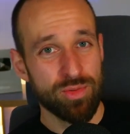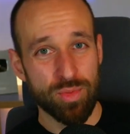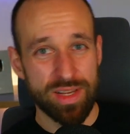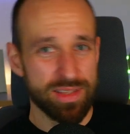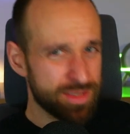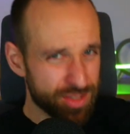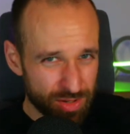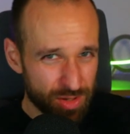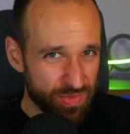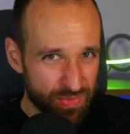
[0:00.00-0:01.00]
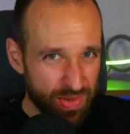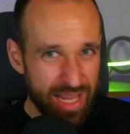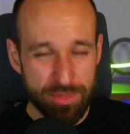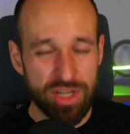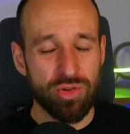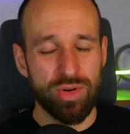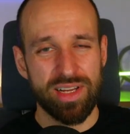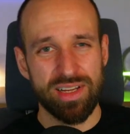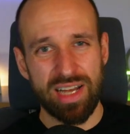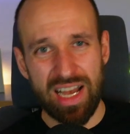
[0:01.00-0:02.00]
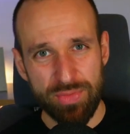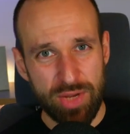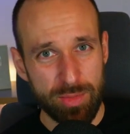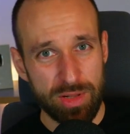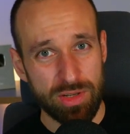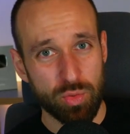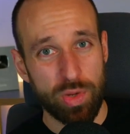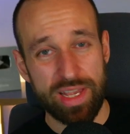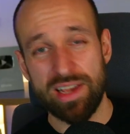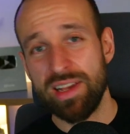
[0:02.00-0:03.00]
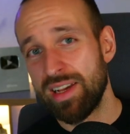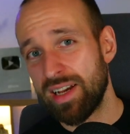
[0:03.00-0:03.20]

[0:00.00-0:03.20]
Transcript: with sort of vibe coding, I've come a long way.